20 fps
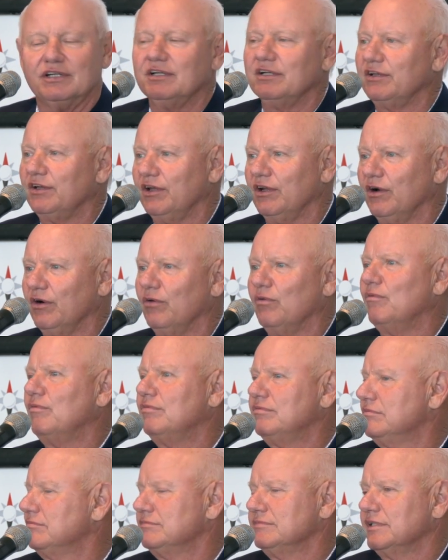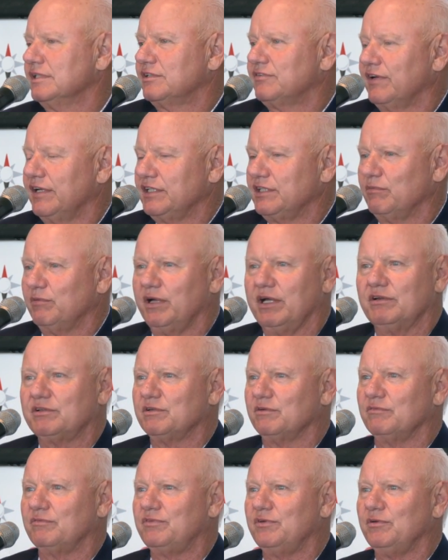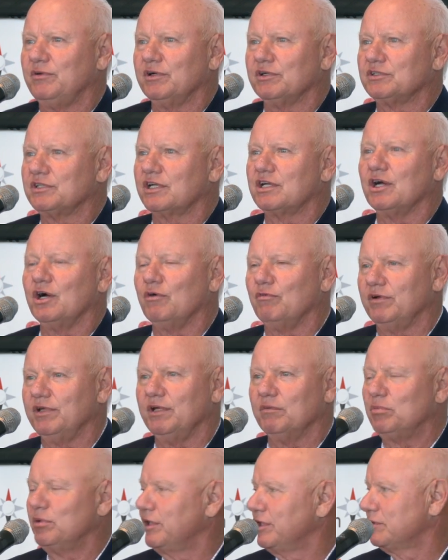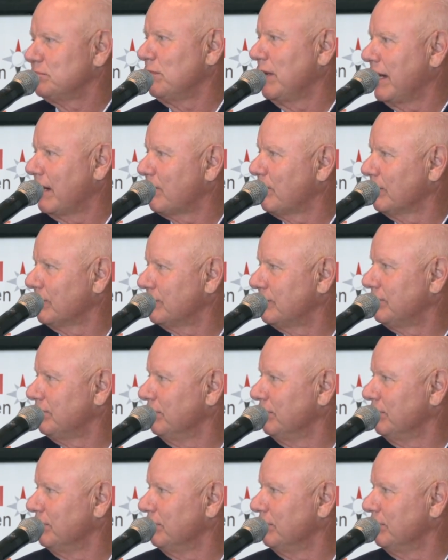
You know, let's face it, we had a few years of COVID that put us backwards,